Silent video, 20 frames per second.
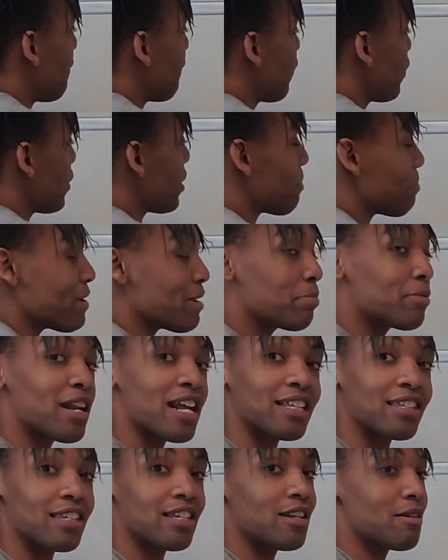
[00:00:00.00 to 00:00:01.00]
for the people
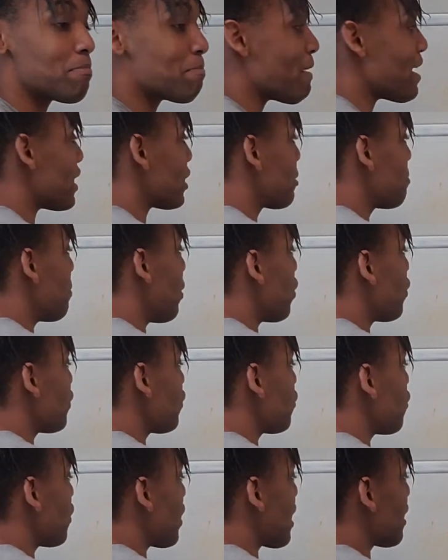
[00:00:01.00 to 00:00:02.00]
that's into baseball,
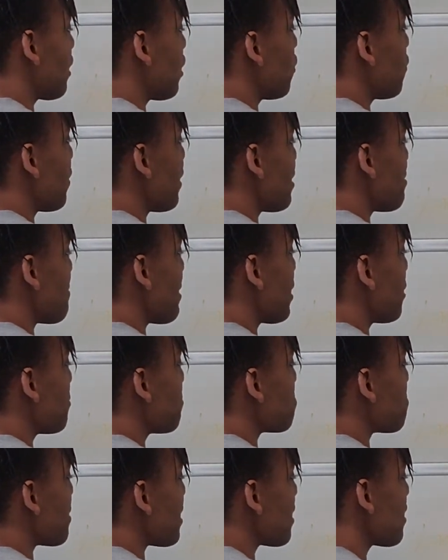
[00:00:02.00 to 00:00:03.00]
that little
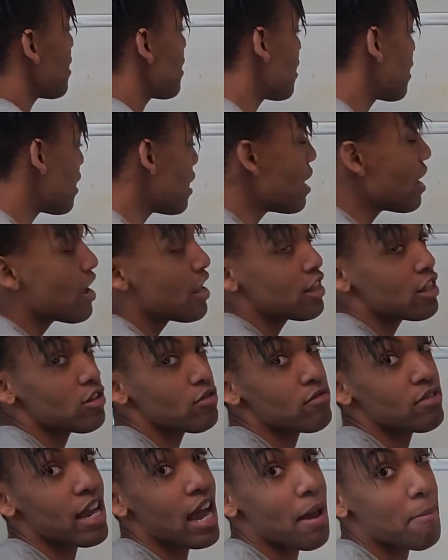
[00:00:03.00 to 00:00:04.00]
MLB. Then
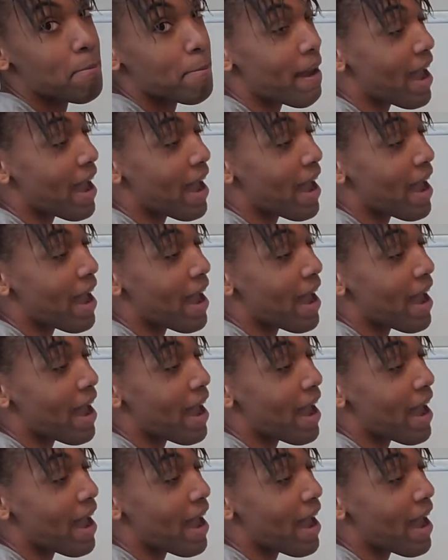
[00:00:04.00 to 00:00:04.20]
you got